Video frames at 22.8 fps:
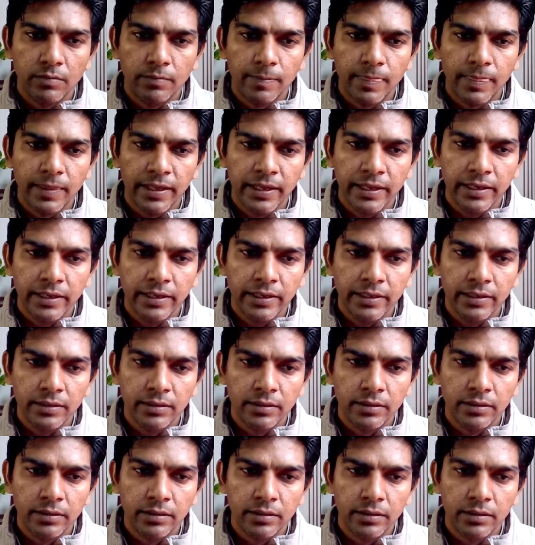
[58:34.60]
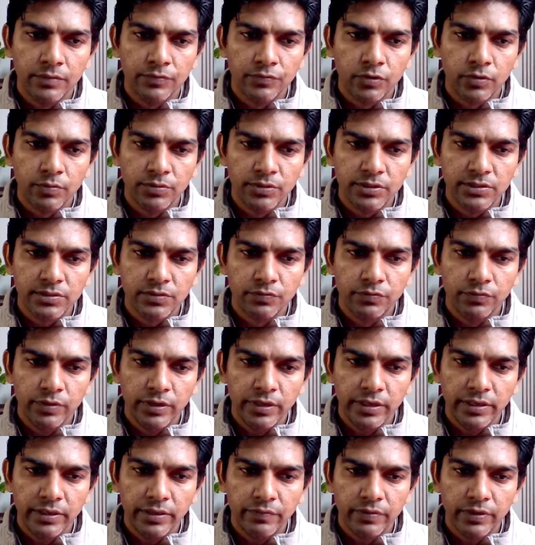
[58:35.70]
and from this v
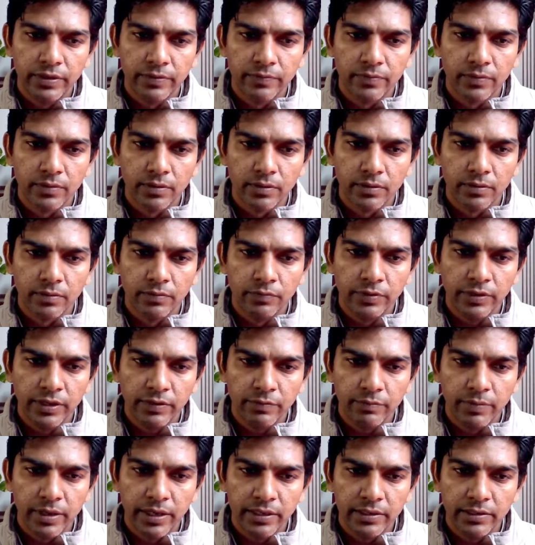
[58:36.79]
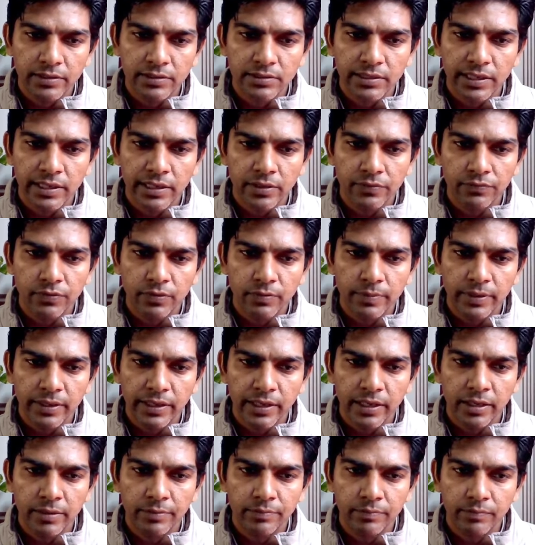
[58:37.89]
dv we have minus alpha by
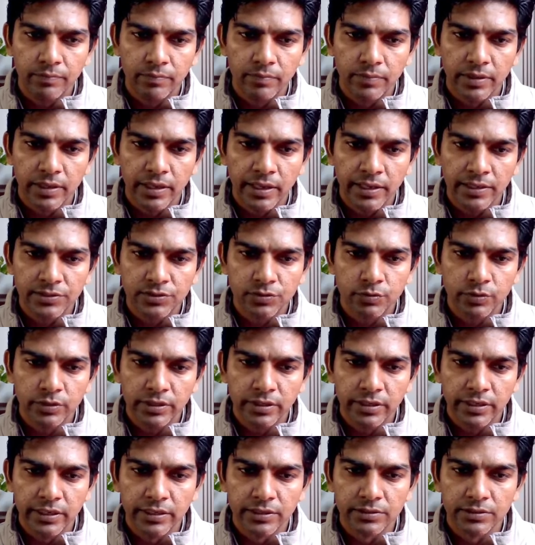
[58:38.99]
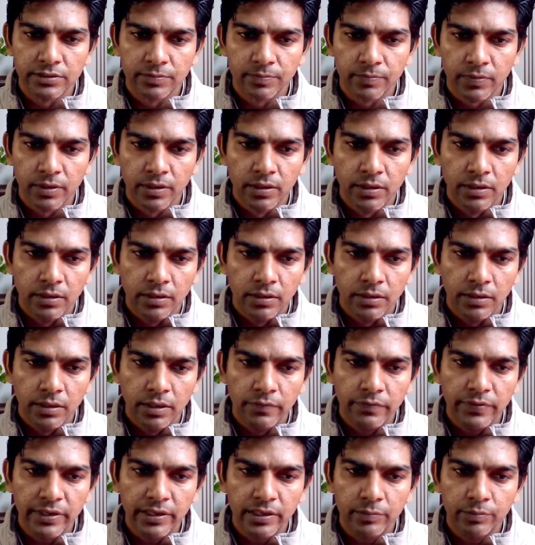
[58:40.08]
m x square dx. Now
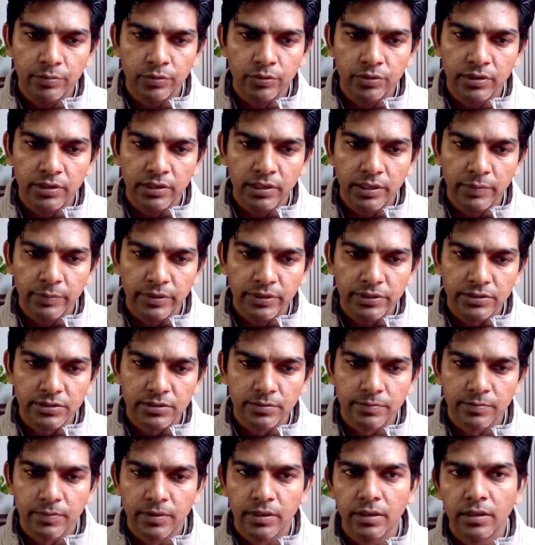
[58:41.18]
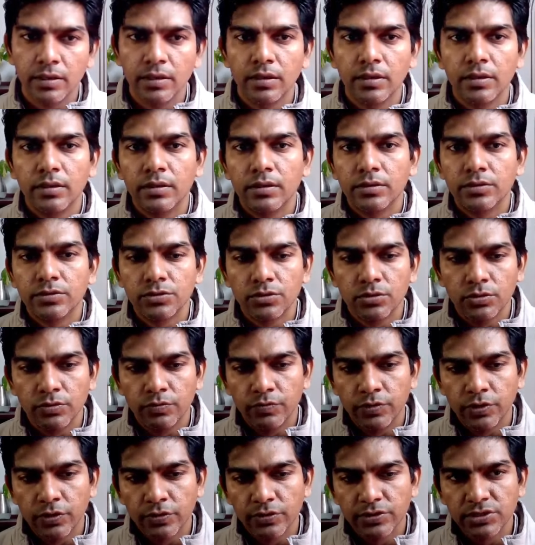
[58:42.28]
we can put the limits. So
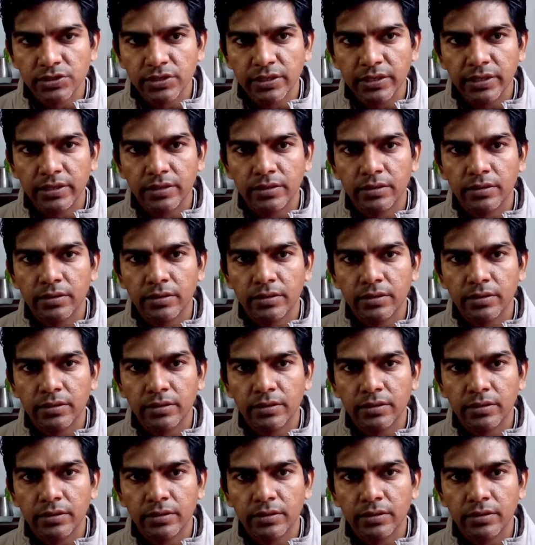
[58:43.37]
velocity